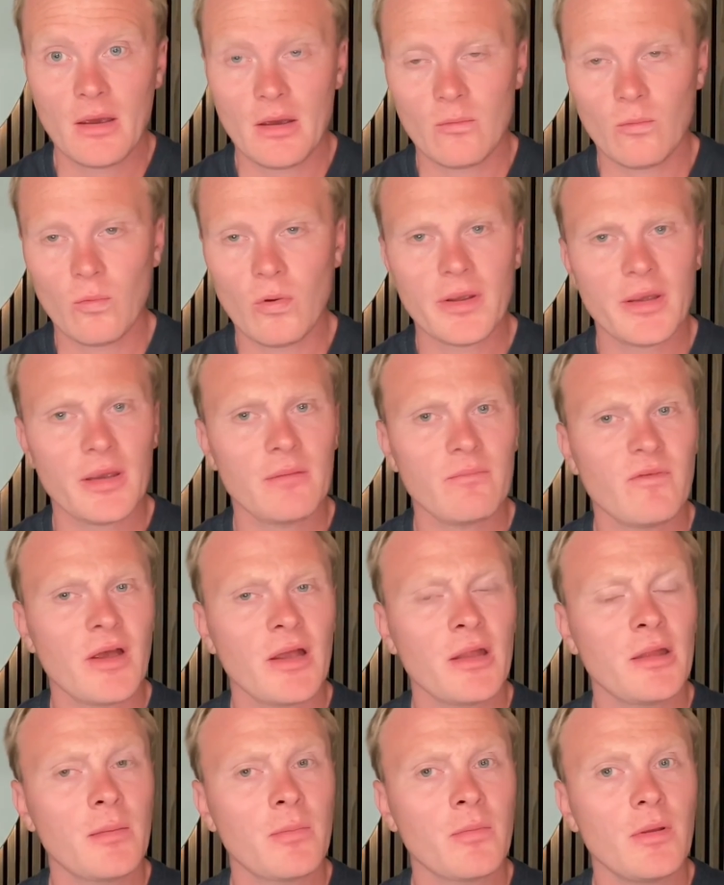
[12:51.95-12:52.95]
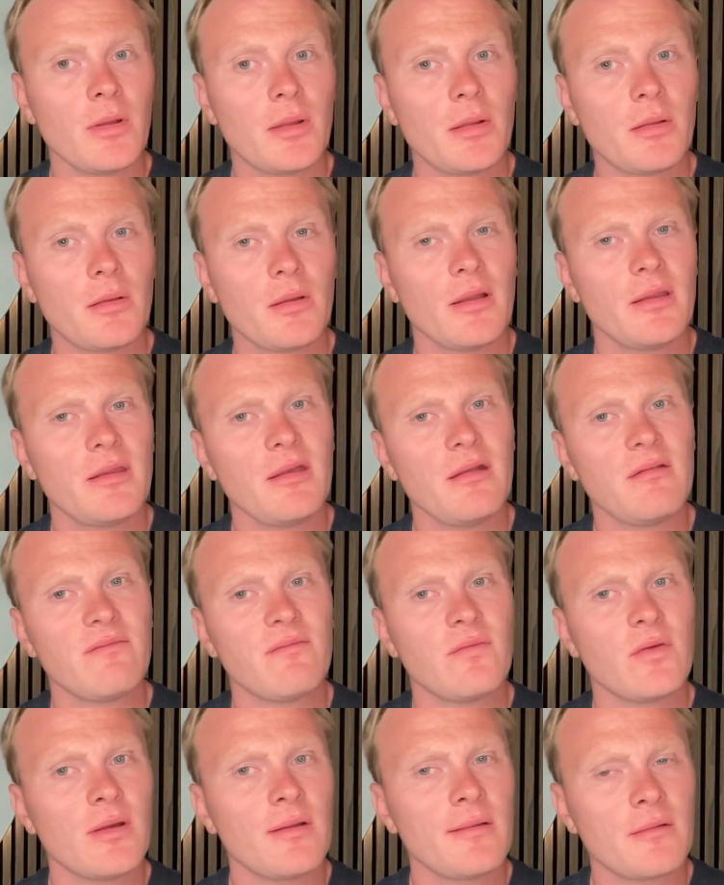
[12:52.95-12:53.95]
What enhancements are these
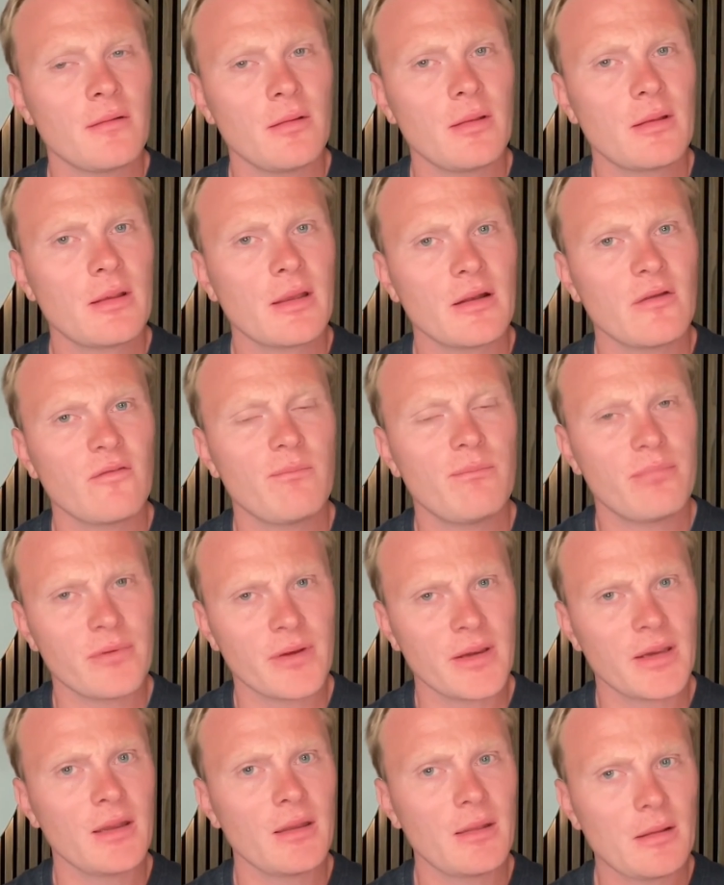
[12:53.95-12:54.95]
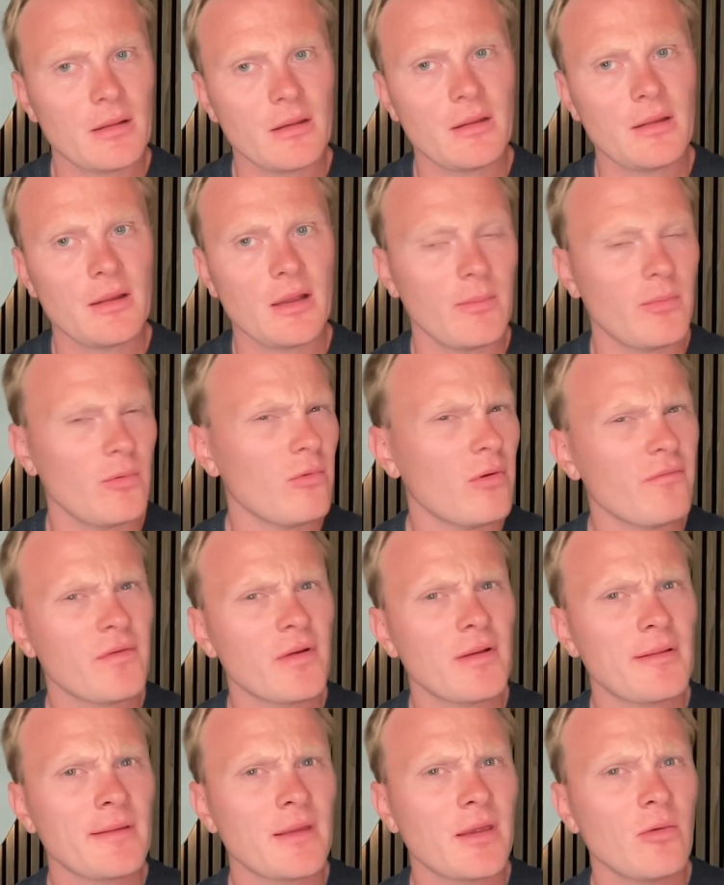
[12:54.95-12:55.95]
versions kind of bring into the table? What
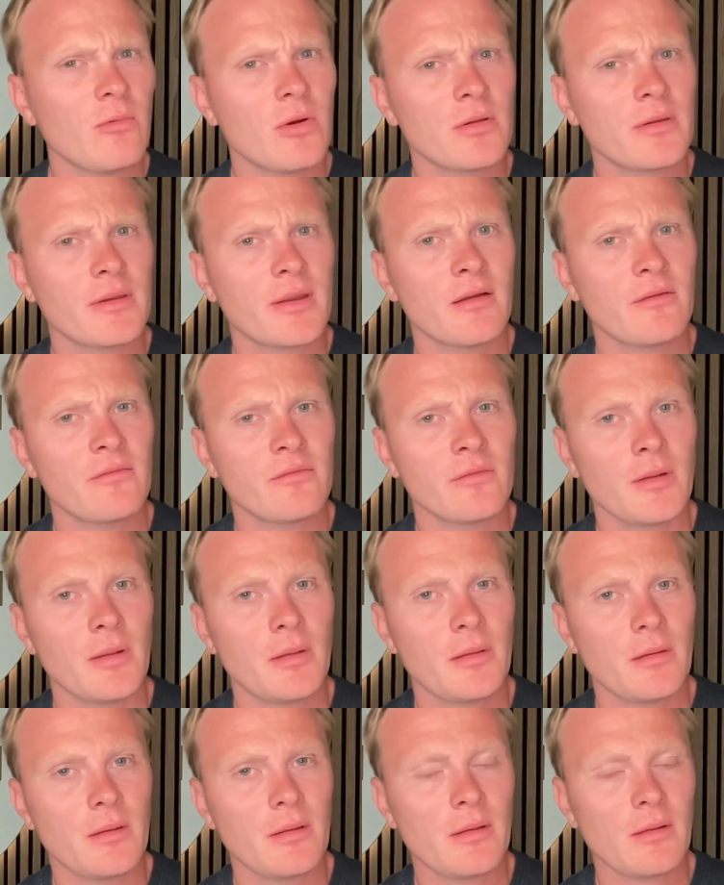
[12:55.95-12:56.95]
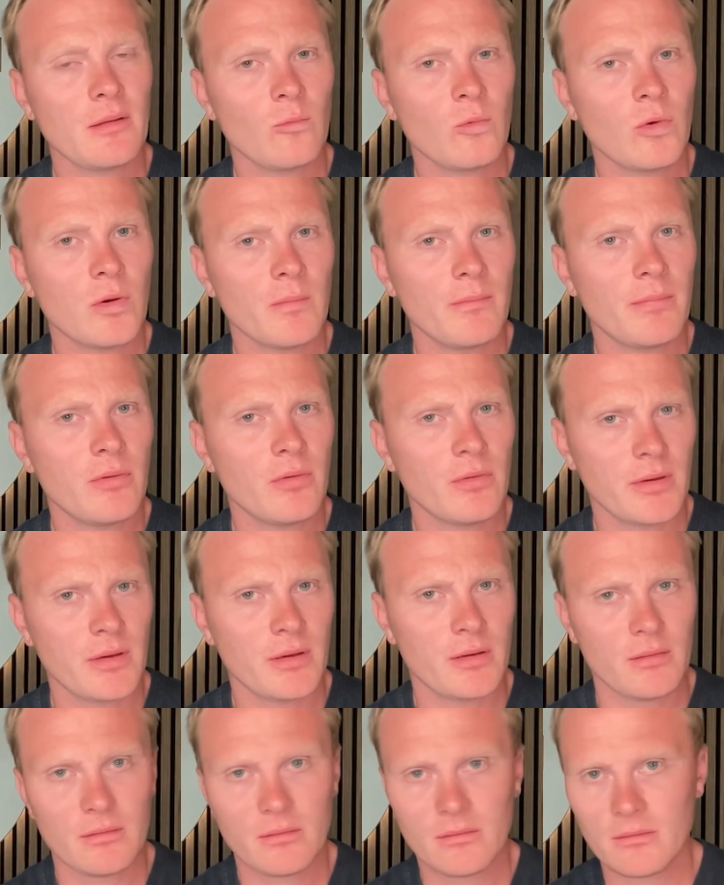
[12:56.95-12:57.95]
version are you on now, for instance? Is it
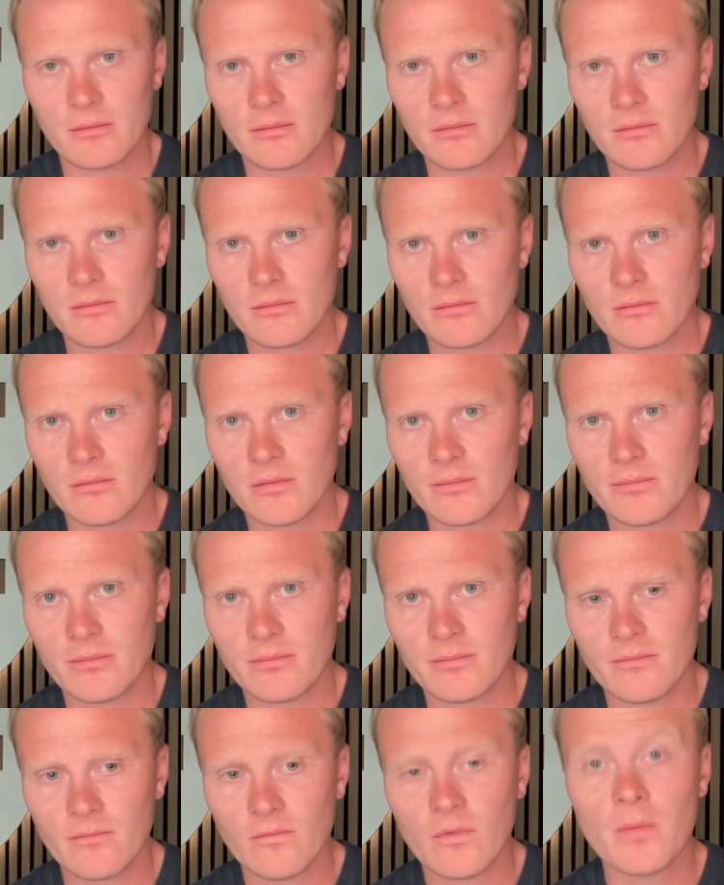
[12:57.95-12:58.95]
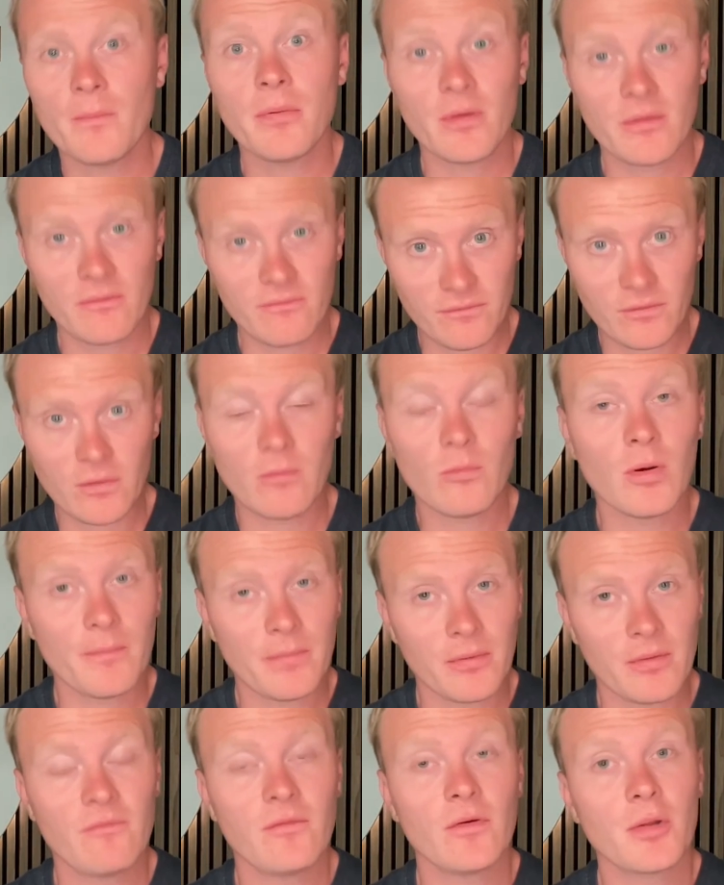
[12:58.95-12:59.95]

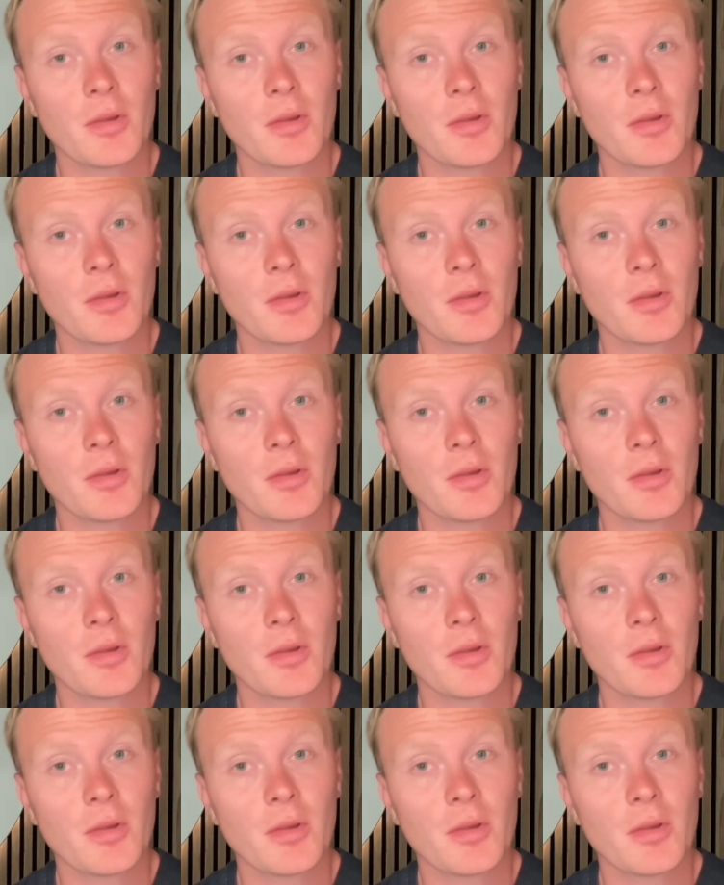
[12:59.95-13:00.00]
1.4?